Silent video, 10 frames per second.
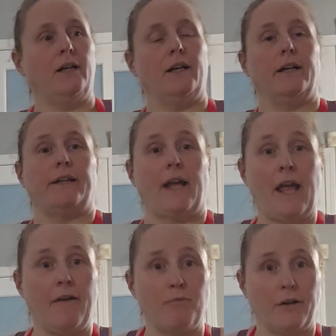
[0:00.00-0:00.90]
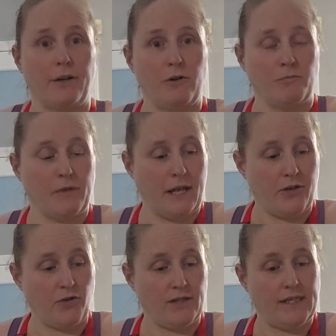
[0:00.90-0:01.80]
And I have brought out my
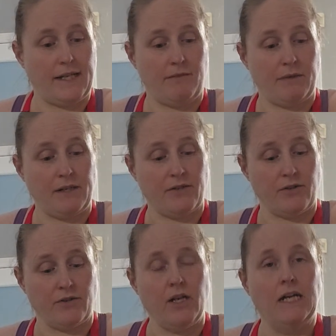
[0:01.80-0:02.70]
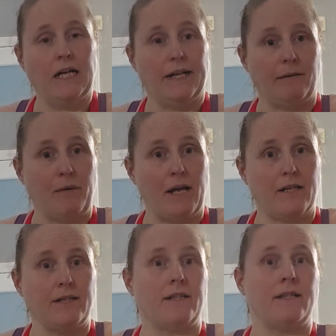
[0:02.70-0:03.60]
actual stand mixer. I
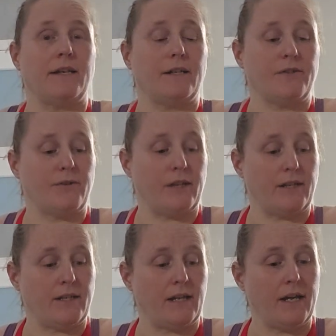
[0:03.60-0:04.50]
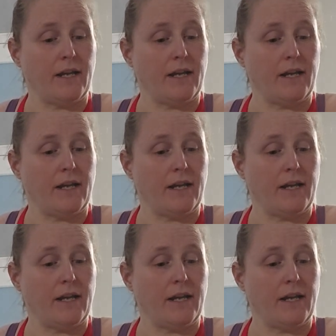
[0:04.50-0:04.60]
unpacked it so that I